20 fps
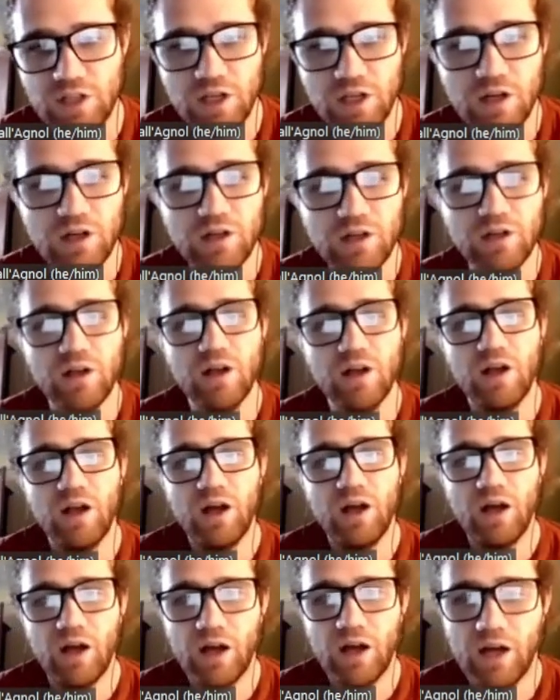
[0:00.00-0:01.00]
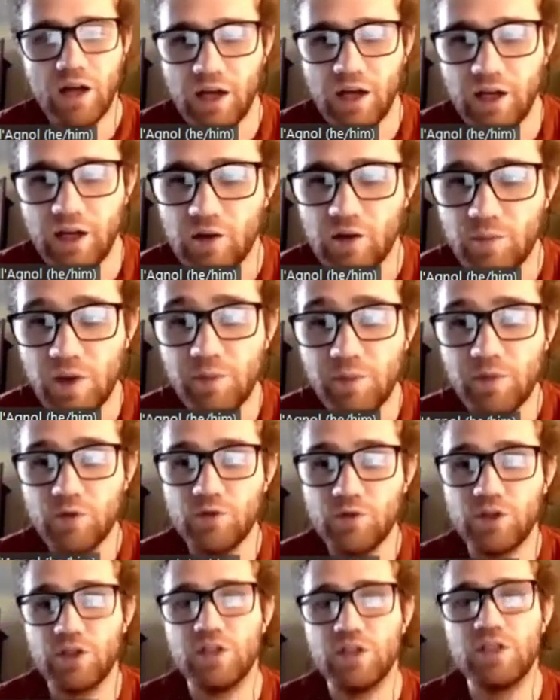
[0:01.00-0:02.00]
here uh, in our paper,
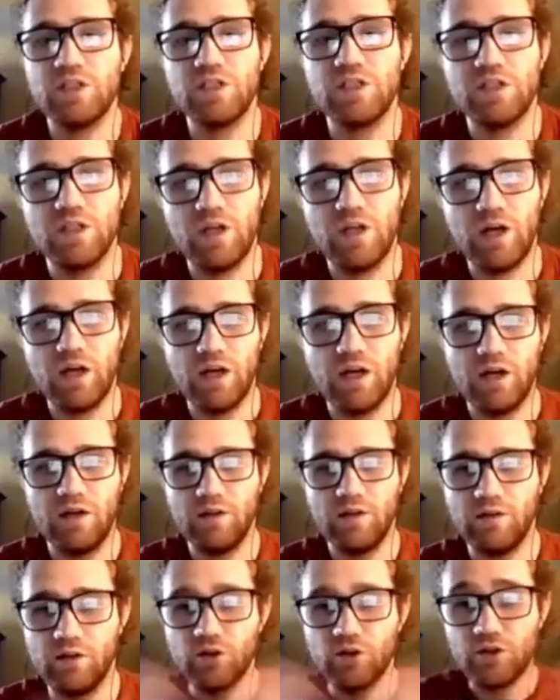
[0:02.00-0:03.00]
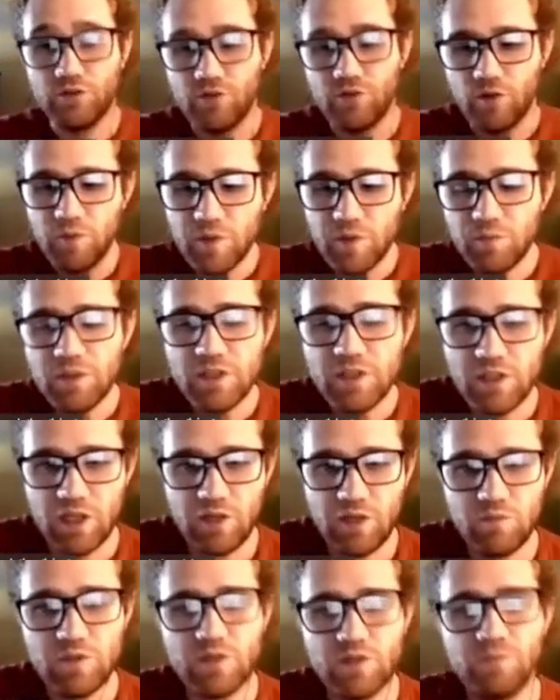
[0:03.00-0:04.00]
which is uh, notion of commitment
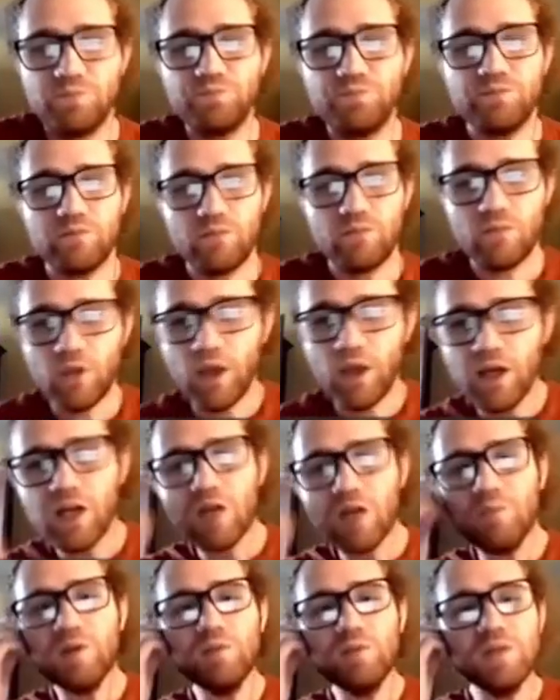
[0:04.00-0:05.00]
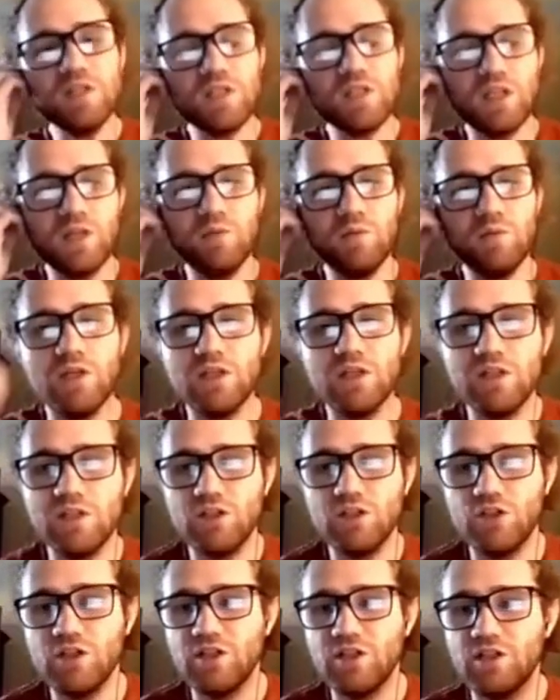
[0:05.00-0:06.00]
schemes. And a commitment scheme is
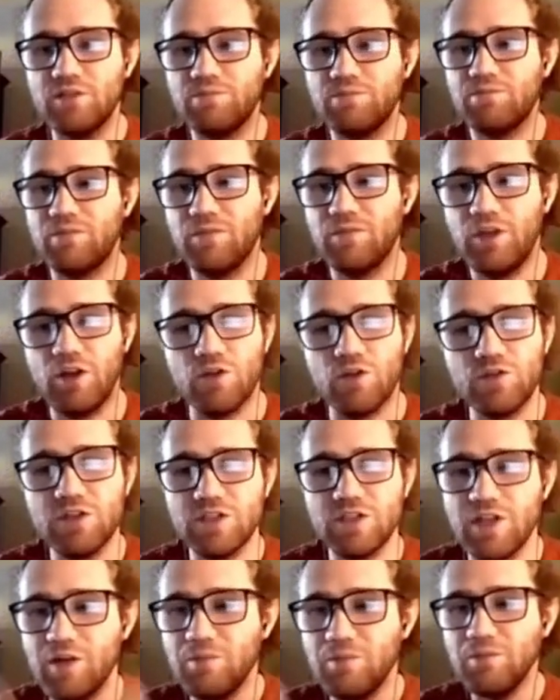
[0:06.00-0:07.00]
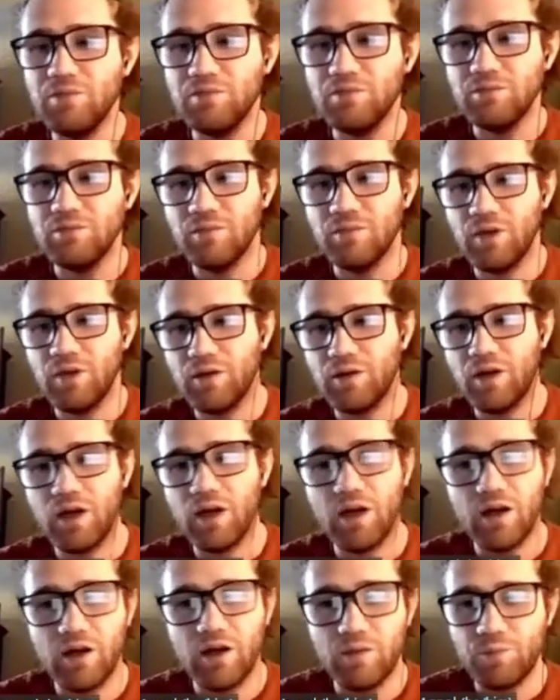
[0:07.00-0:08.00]
just you know some
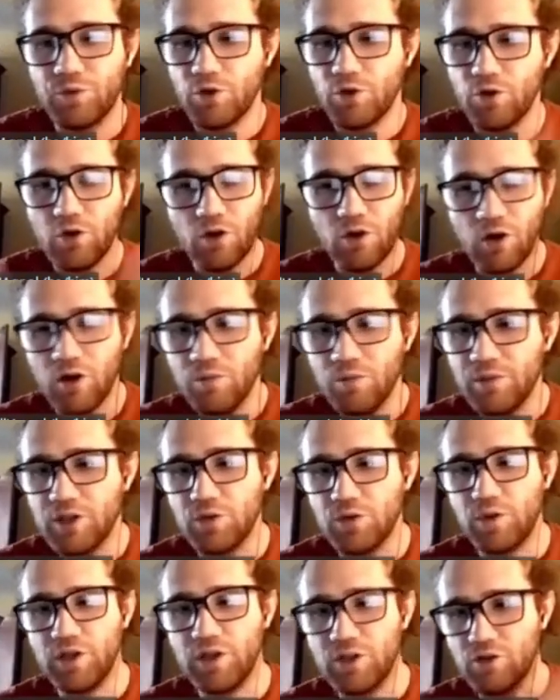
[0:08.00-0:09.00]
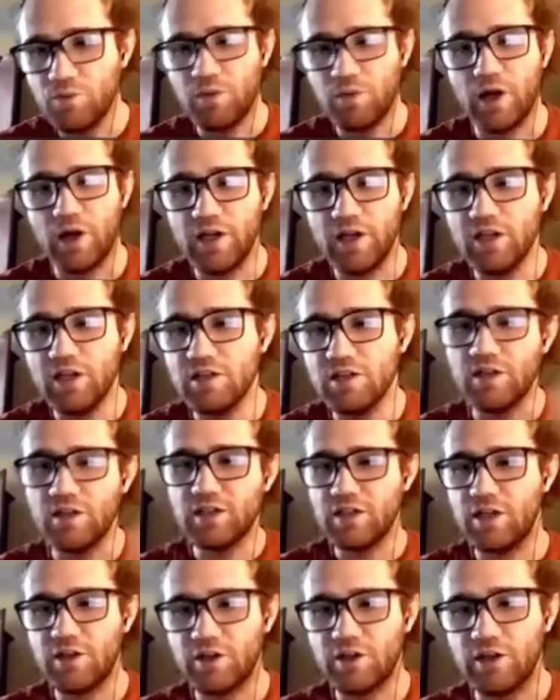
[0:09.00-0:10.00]
uh, protocol between two parties, a
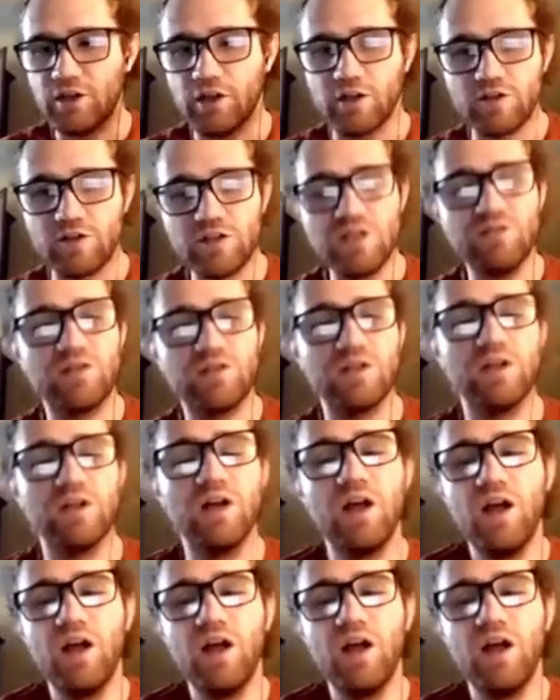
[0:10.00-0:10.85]
sender and a receiver,